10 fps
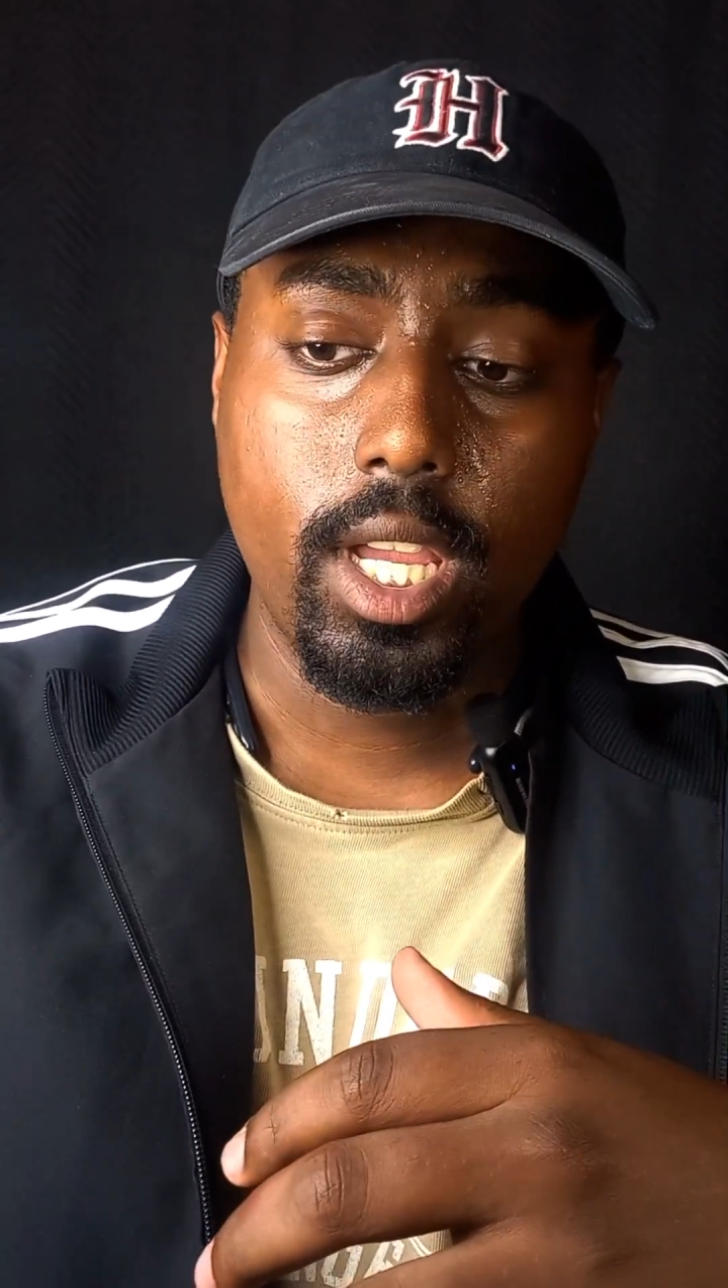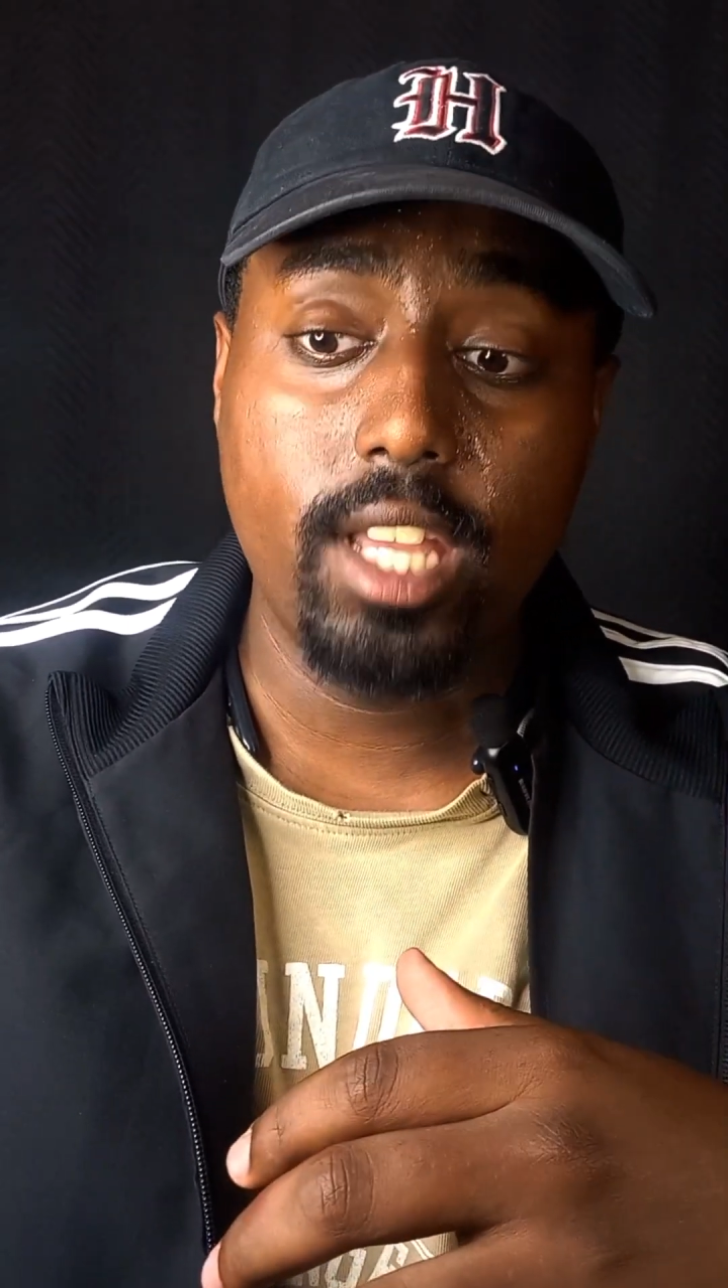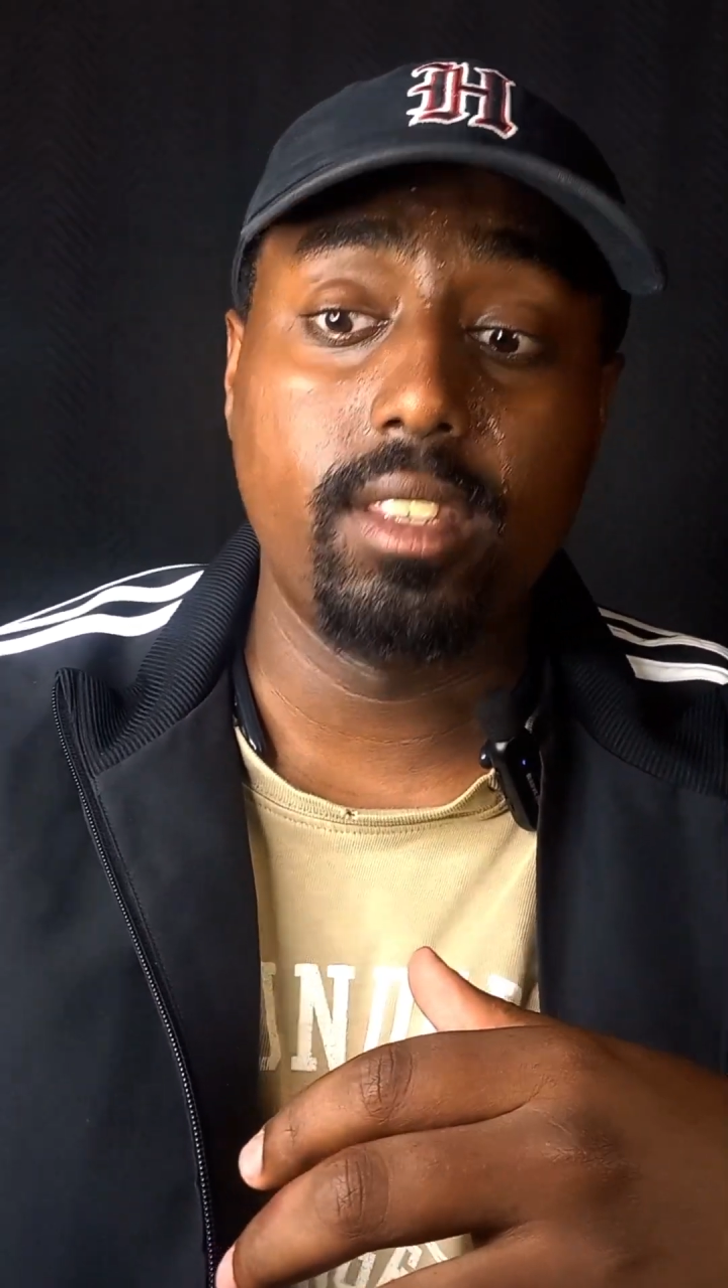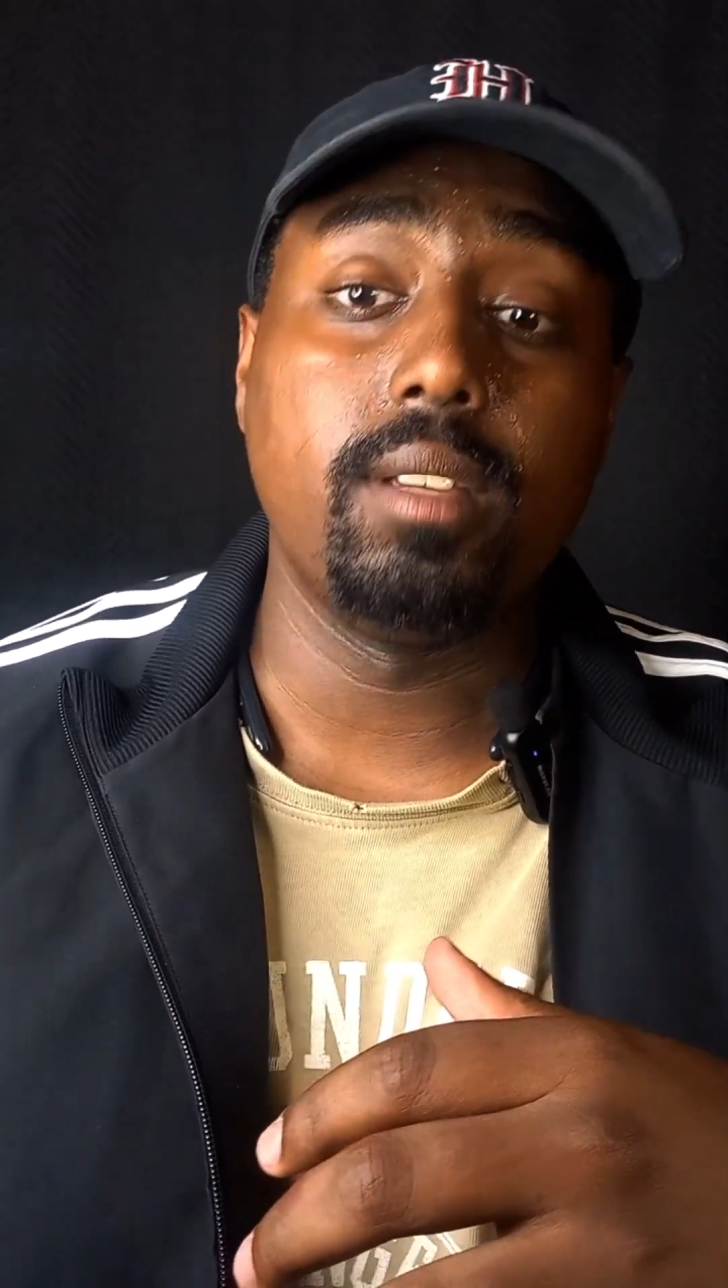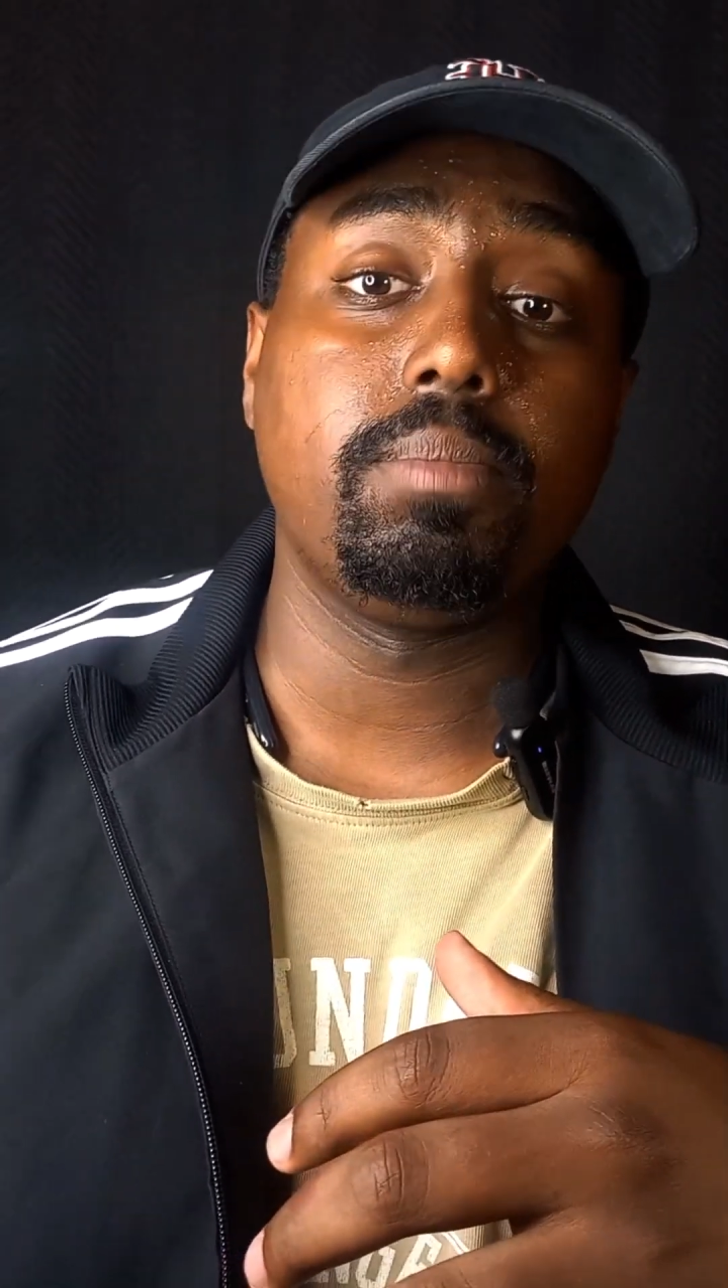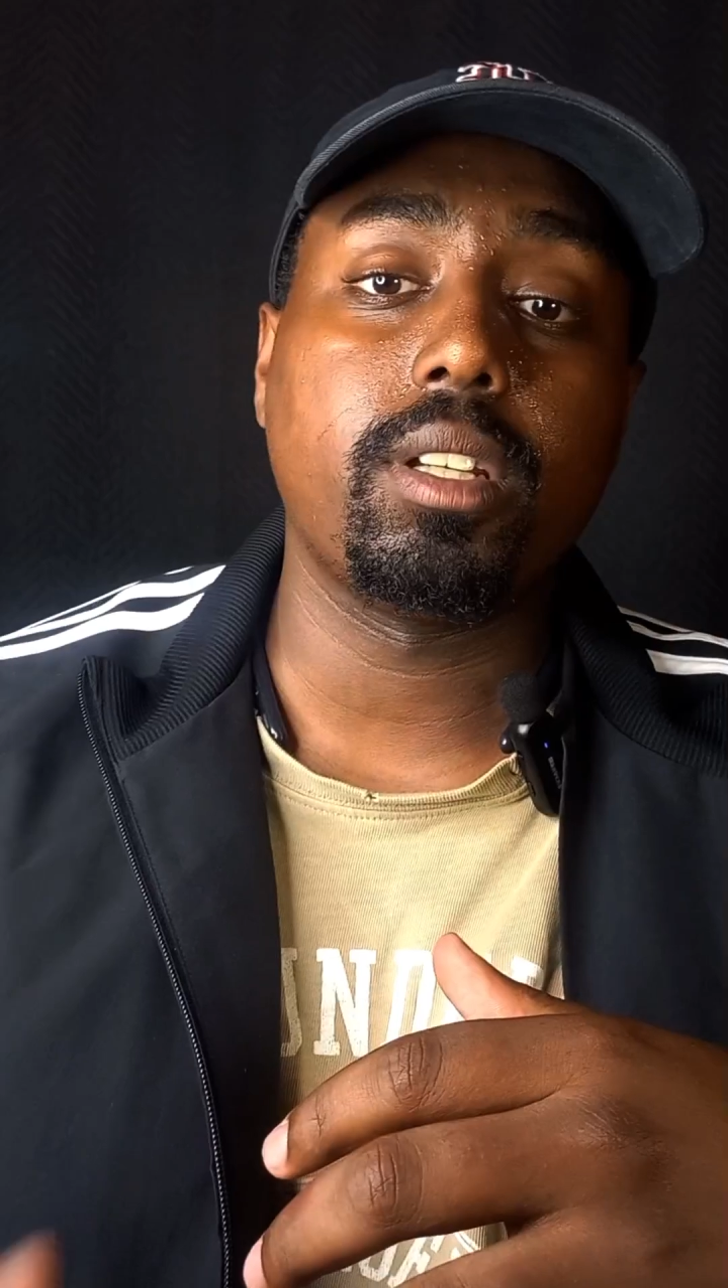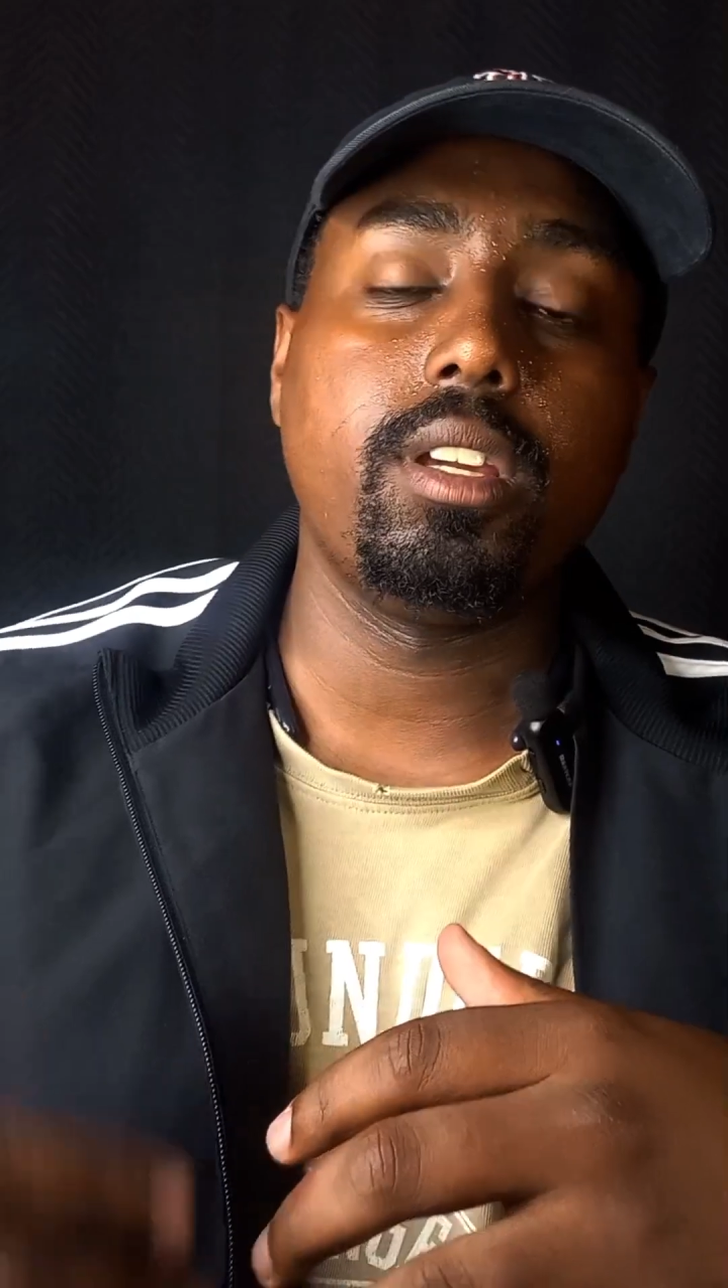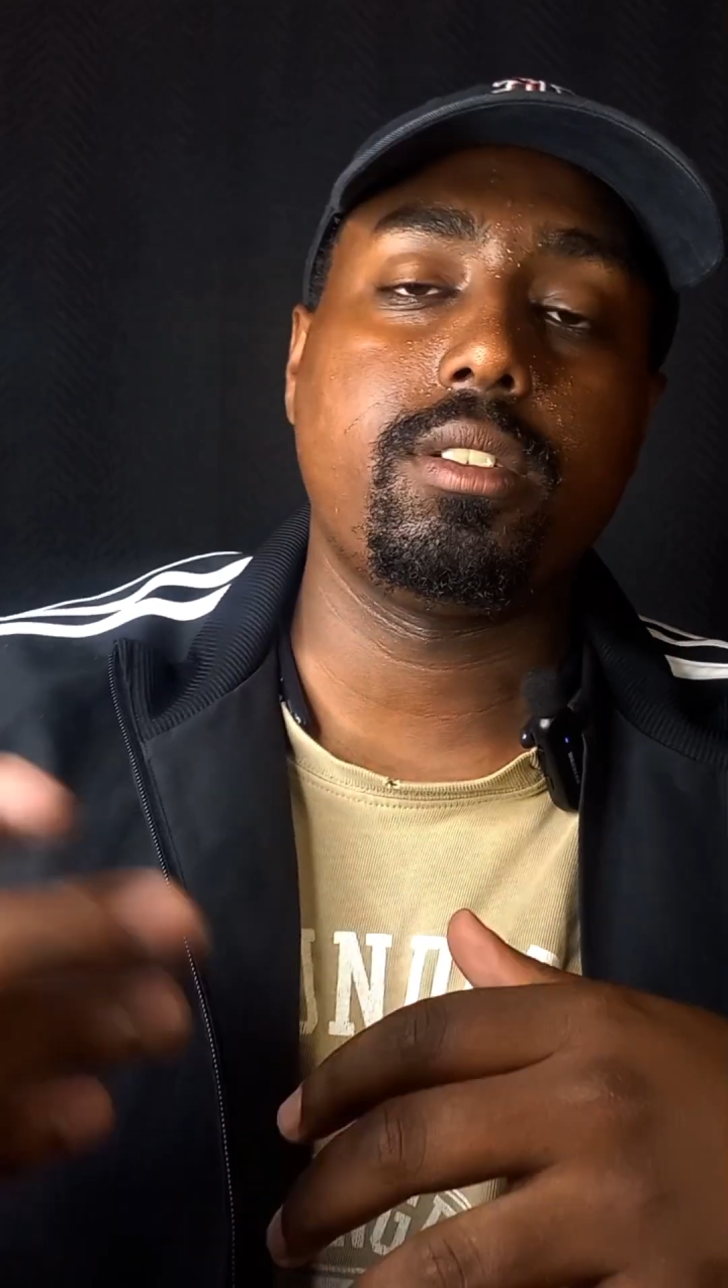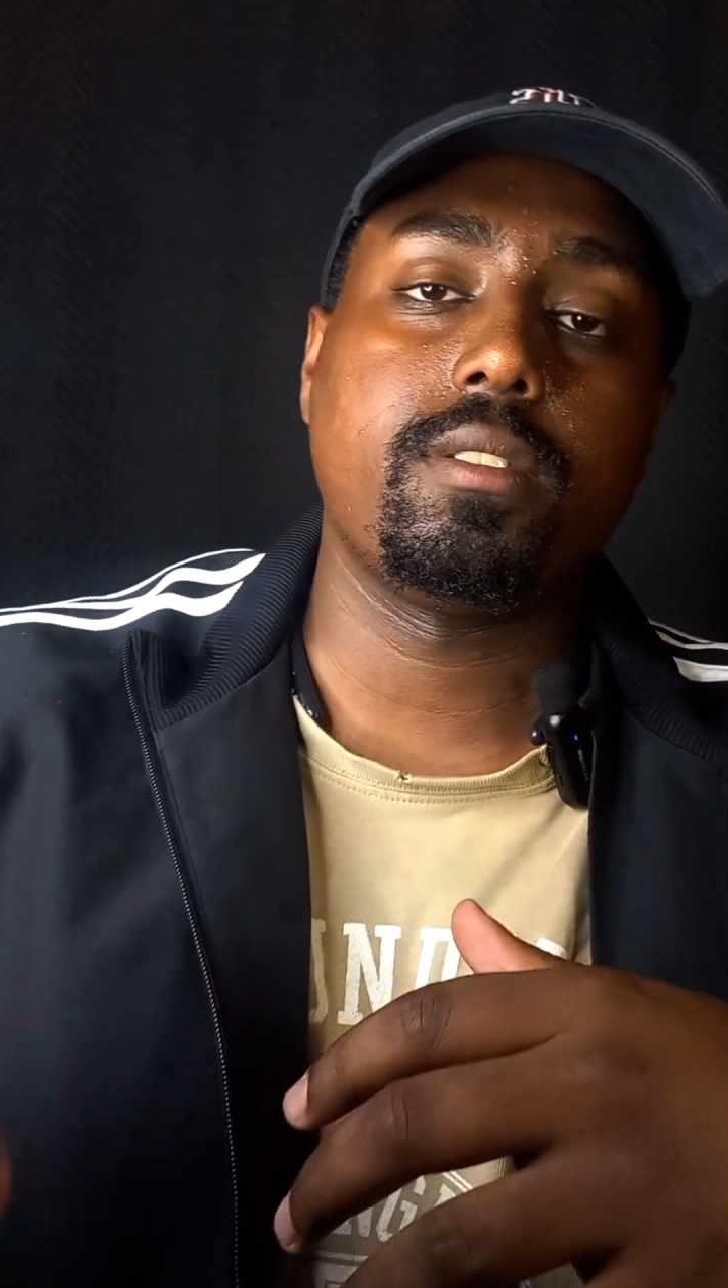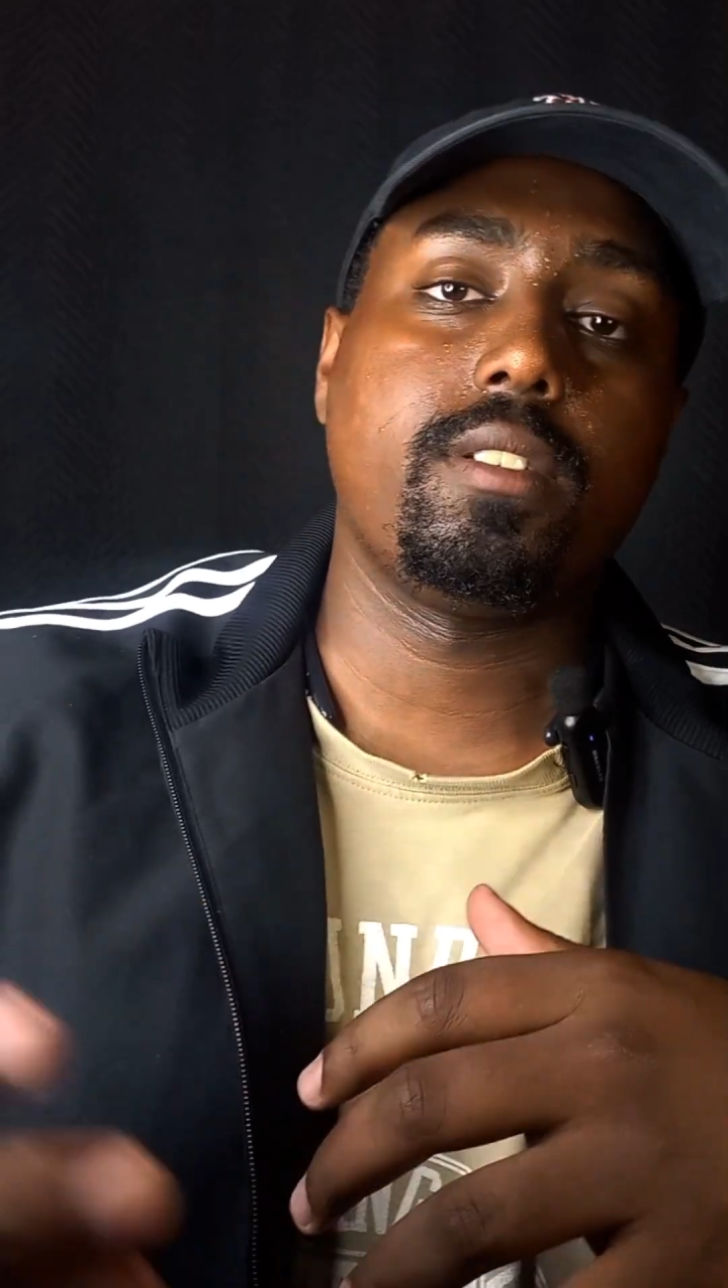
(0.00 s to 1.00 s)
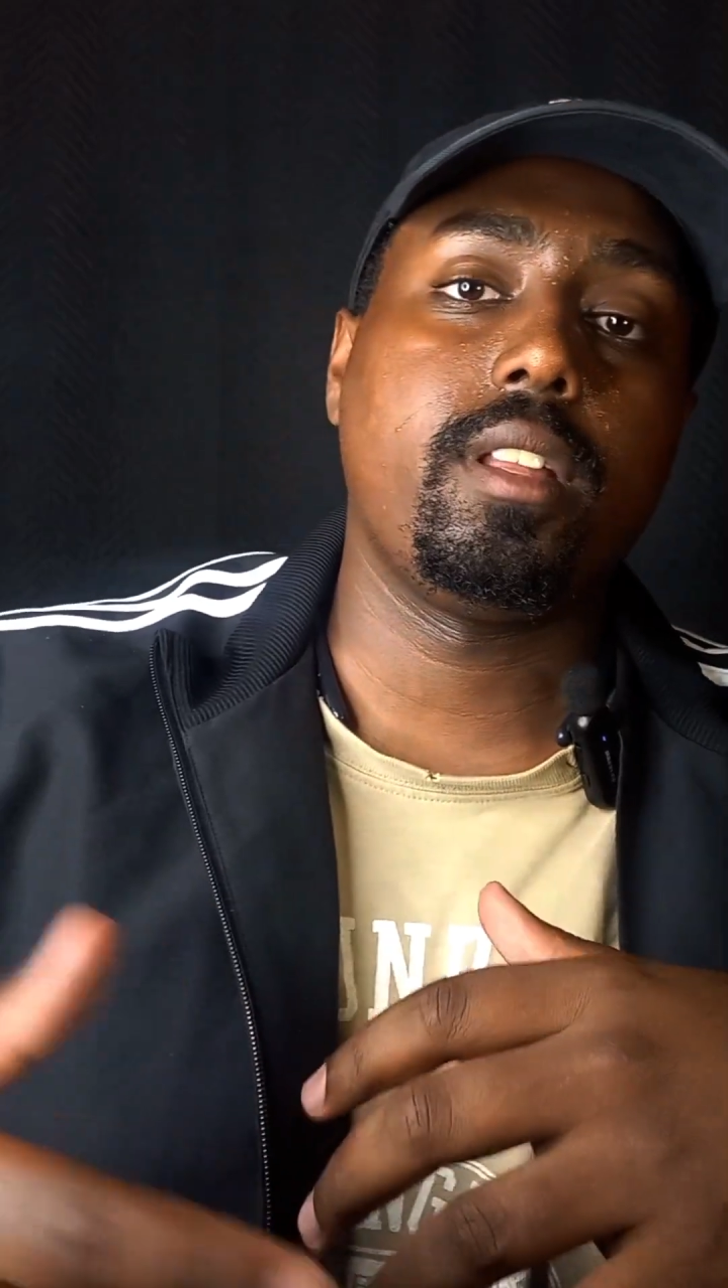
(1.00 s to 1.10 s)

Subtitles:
and the implications